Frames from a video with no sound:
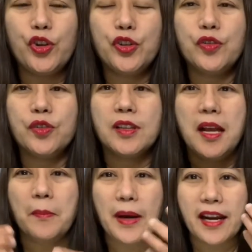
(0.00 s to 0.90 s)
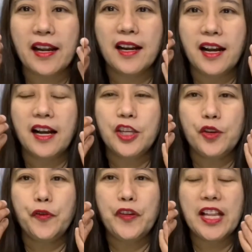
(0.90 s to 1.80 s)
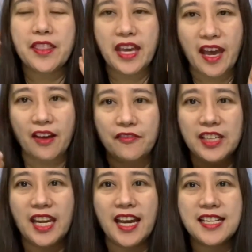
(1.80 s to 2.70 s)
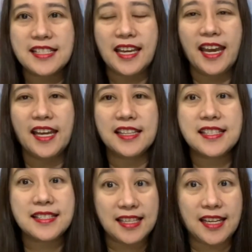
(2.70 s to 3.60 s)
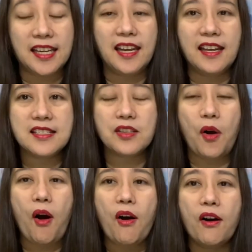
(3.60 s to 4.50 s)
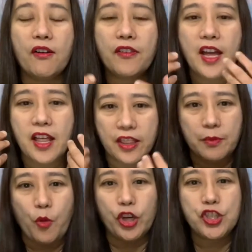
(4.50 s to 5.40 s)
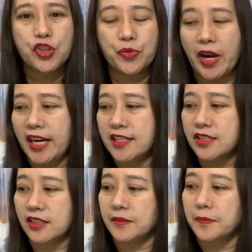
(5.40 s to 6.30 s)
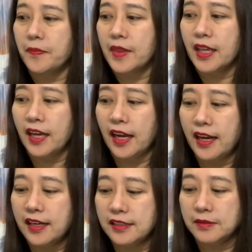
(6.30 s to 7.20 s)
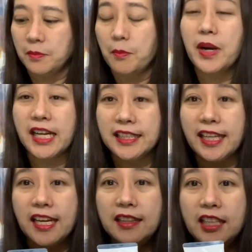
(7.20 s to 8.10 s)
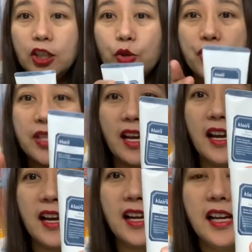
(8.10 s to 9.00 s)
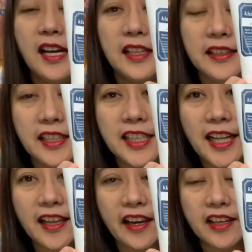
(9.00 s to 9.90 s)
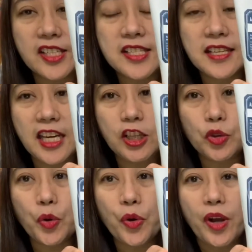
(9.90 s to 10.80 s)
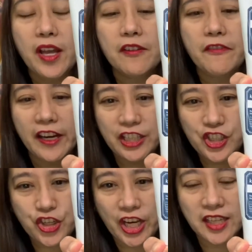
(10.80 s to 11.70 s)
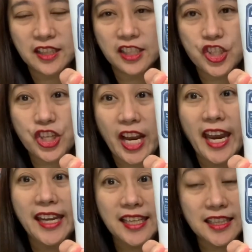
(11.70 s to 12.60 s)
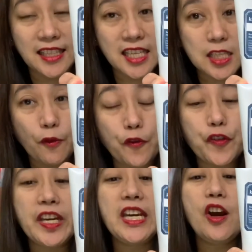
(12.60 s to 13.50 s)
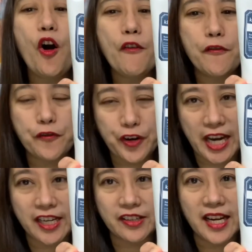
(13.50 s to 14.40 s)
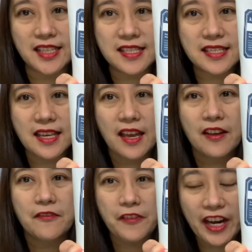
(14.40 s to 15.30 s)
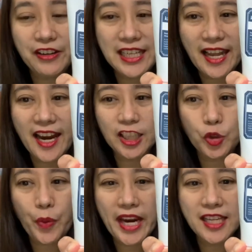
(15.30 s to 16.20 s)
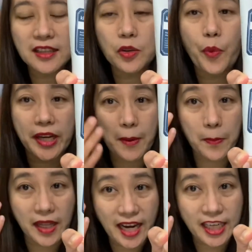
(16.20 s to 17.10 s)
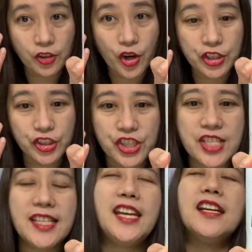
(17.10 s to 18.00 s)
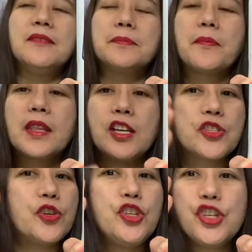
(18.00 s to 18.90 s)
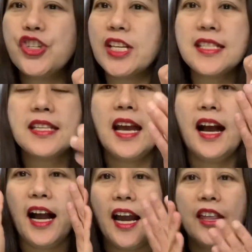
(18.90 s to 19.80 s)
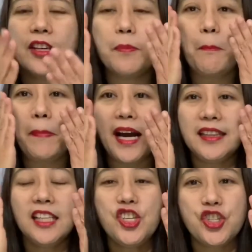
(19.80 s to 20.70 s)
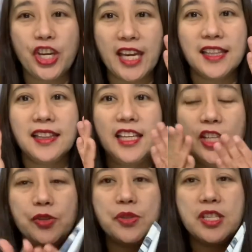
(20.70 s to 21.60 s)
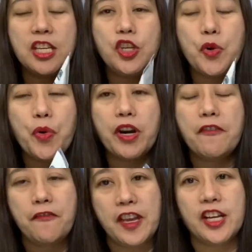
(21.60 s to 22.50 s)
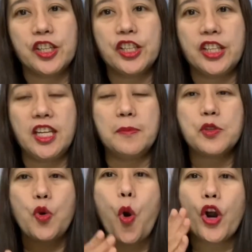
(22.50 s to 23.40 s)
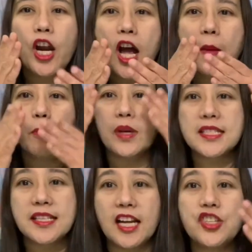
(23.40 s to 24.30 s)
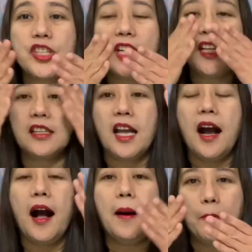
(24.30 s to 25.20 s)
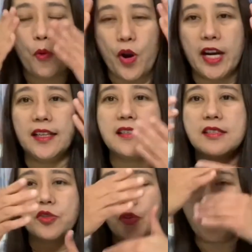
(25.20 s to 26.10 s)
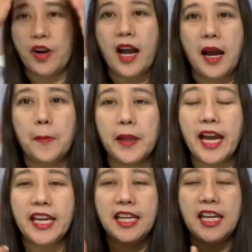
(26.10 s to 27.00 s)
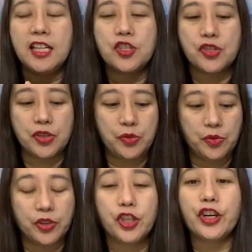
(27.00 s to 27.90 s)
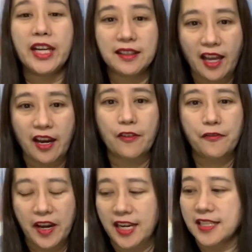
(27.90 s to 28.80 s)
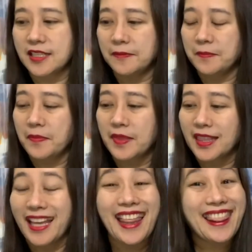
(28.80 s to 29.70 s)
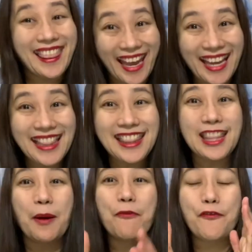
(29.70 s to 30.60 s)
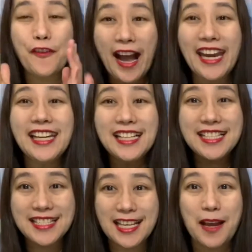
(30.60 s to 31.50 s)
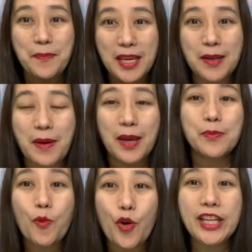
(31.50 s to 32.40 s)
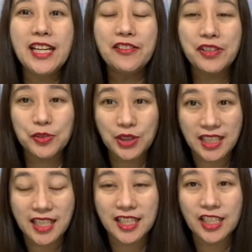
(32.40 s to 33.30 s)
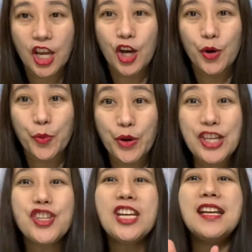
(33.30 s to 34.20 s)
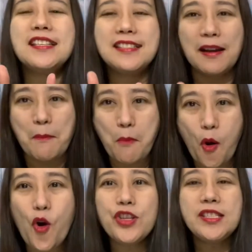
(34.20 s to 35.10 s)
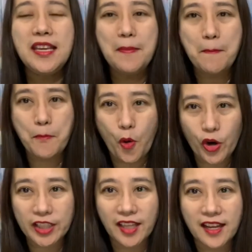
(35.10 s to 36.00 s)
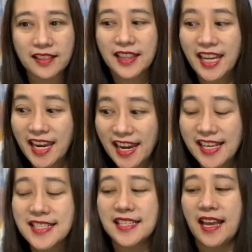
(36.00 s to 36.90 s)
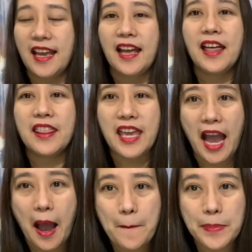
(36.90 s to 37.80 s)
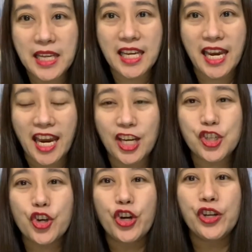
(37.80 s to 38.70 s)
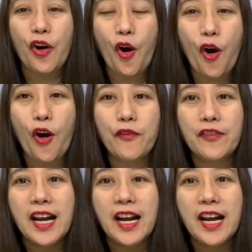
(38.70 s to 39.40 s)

nung parang you feel the heaviness and stickiness of the moisturizer. Ang maganda rin dito sa Dear Klairs na ito, very gentle siya, and it is free of fragrance. Very lightweight when applied on your skin. So you just either pat it gently using your fingertips or massage it upwards. So applying it to your entire face. Then the final step in my morning routine, which is the most important, is the application of